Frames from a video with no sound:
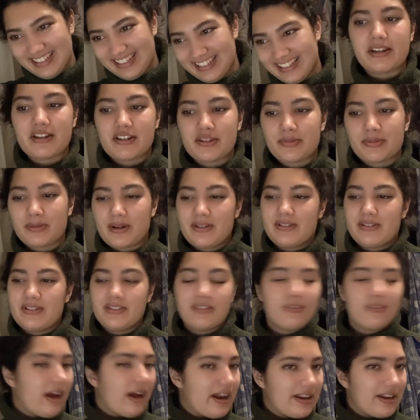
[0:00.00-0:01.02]

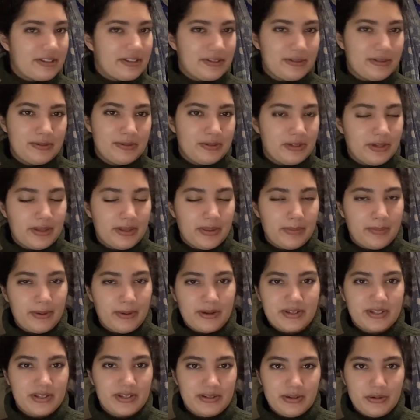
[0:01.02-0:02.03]
Expresses gratitude to the
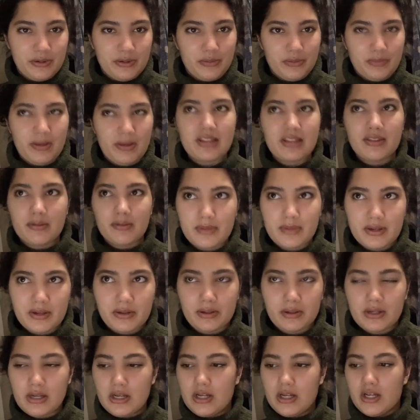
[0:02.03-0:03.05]
person who made the
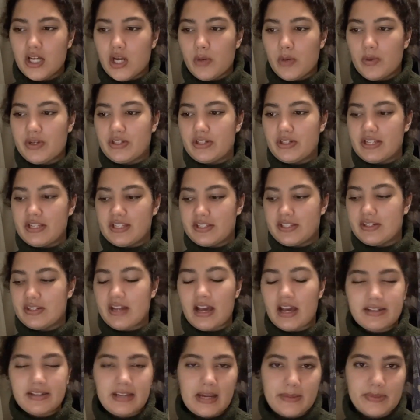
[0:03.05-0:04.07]
meal, which is
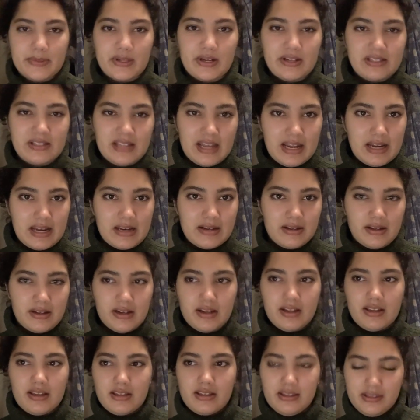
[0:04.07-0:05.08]
9 times out of 10
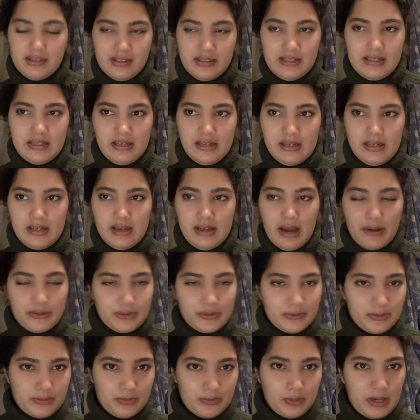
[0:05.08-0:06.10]
the
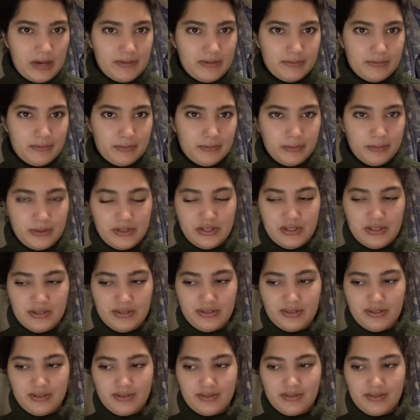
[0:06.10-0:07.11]
housewife, which
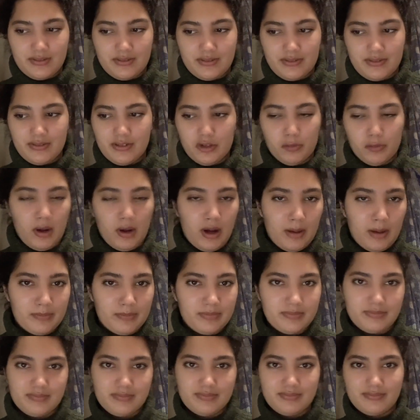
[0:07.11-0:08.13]
is your
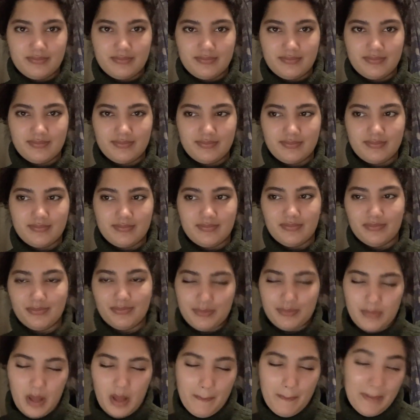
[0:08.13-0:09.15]
mom,
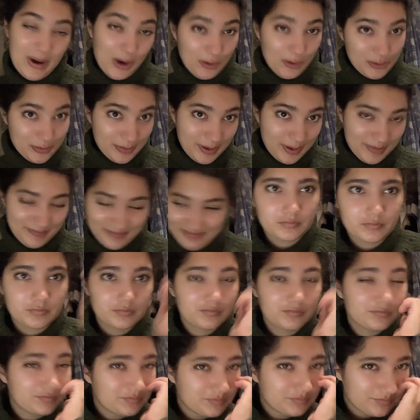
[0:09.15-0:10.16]
my host mom.
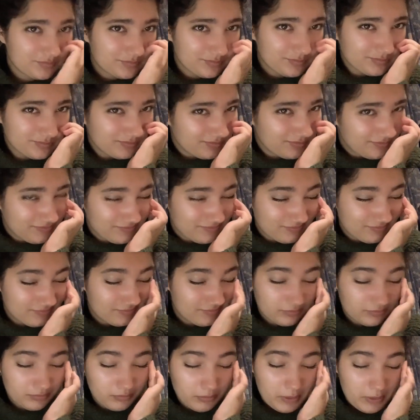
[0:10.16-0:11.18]

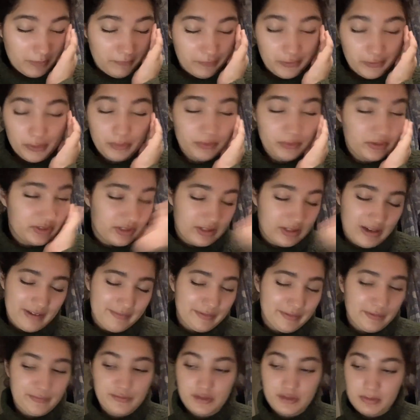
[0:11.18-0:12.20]
My phone didn't have
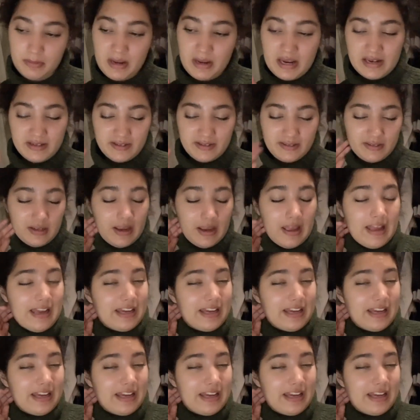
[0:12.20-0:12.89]
enough space.